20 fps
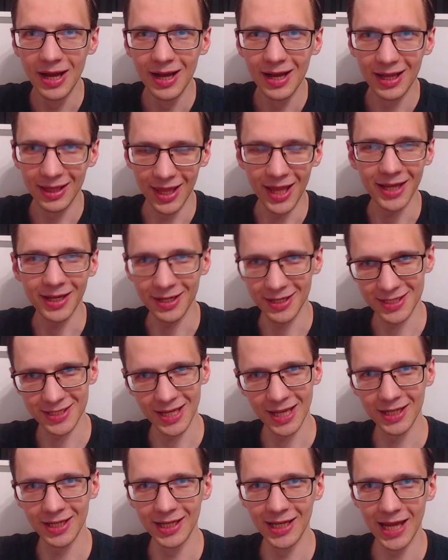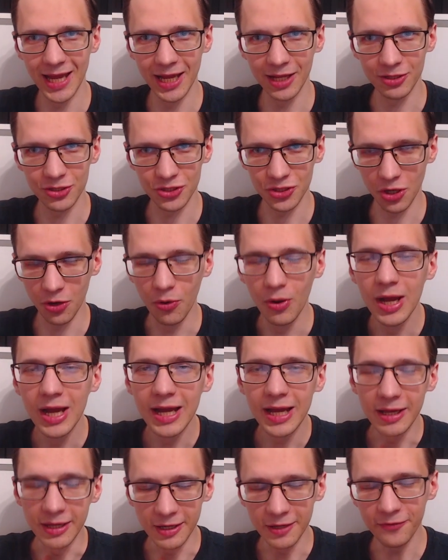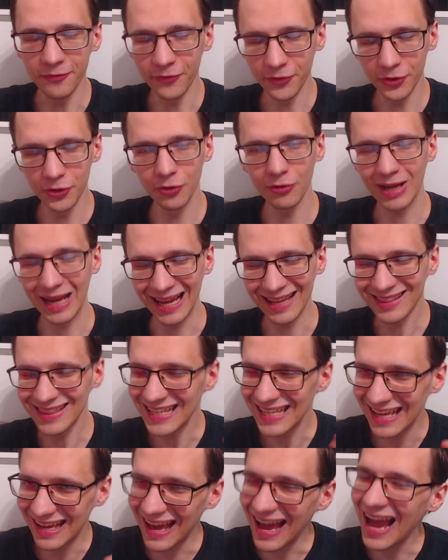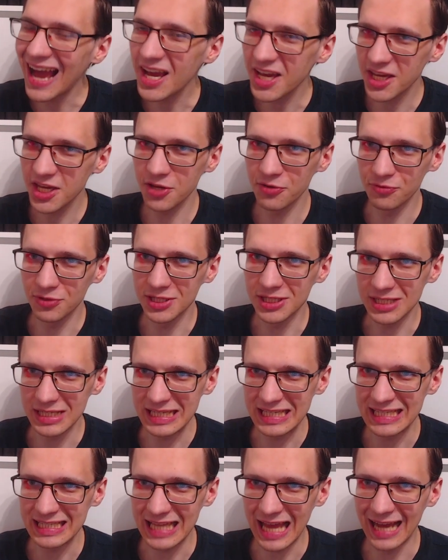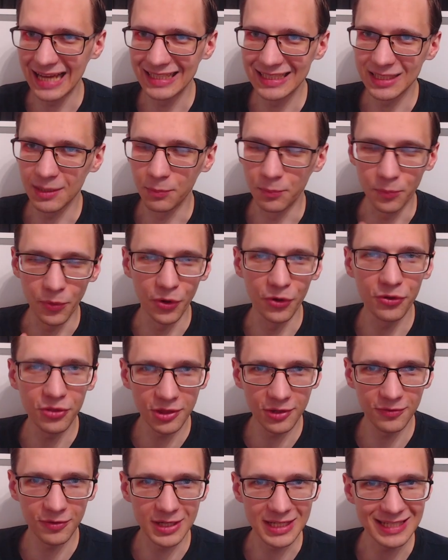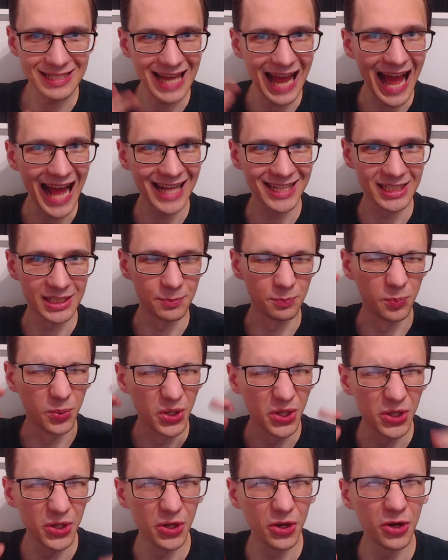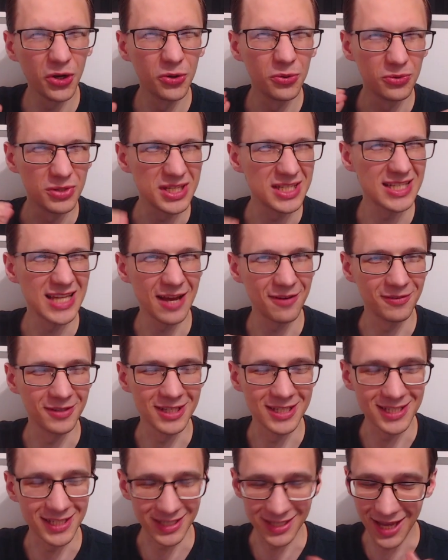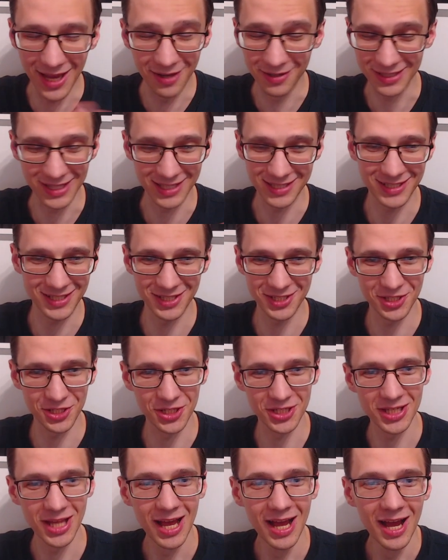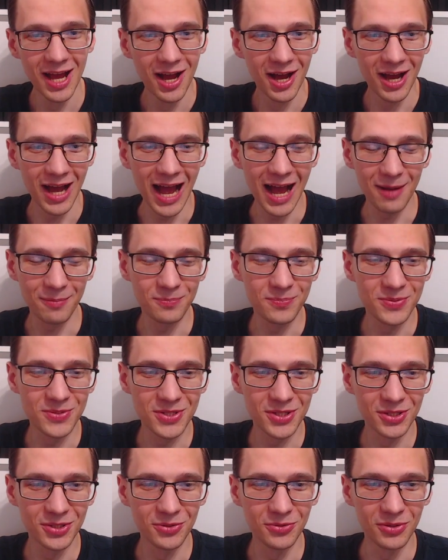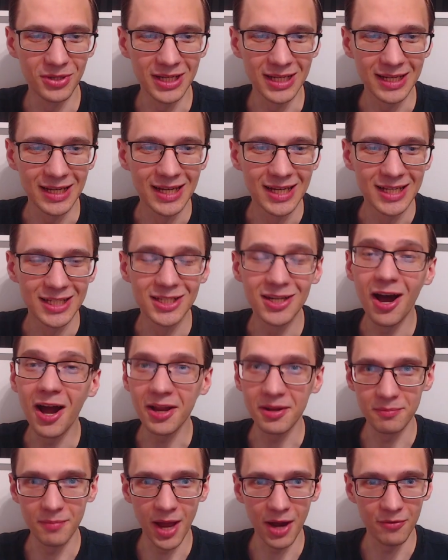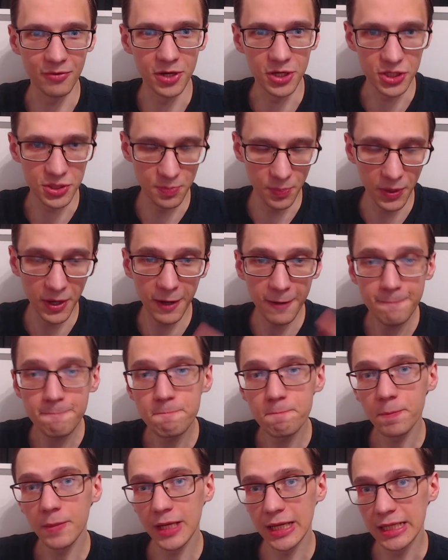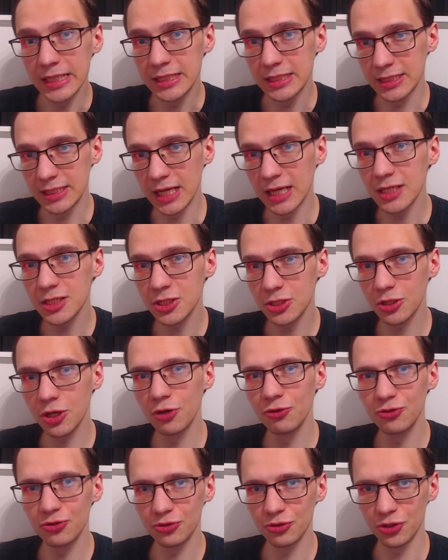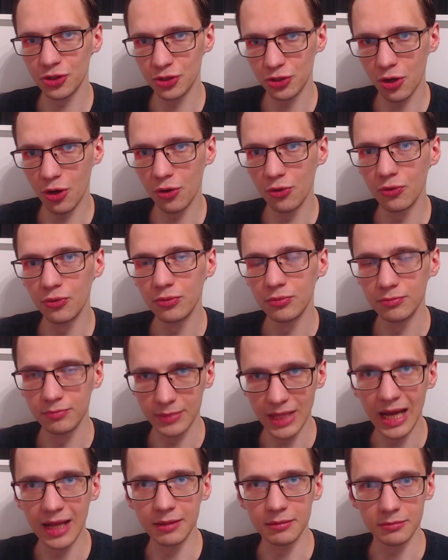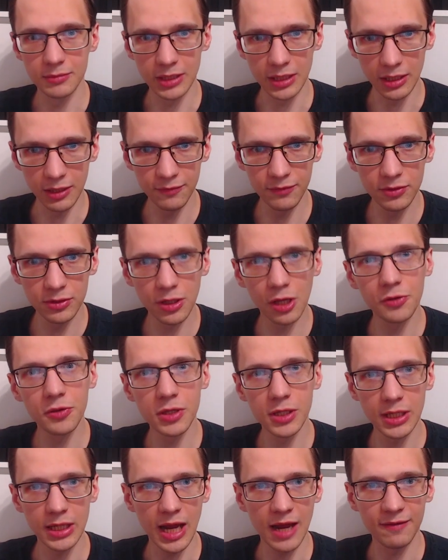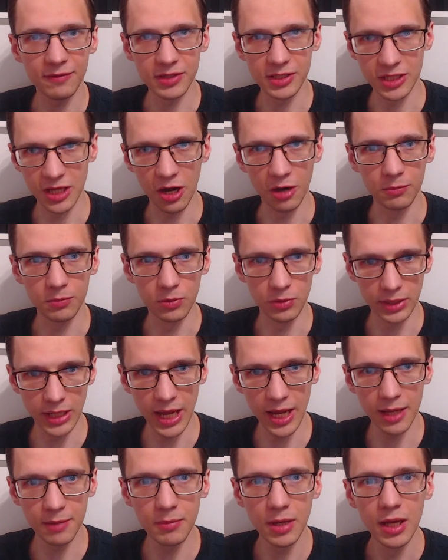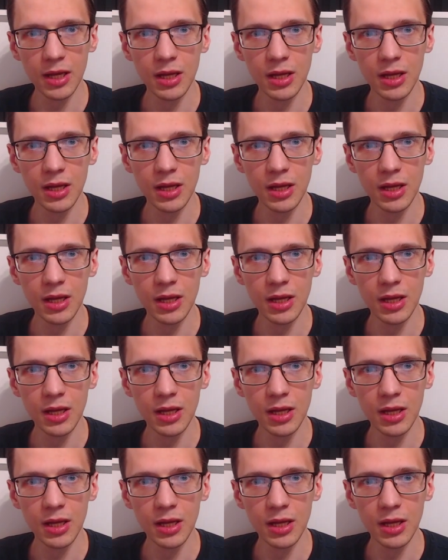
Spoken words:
Like I said in the intro, if you look at the accuracy stat, both of us had it below 70. This is just absolutely nightmarish. But it does goes to show that even though you can have a terrible game,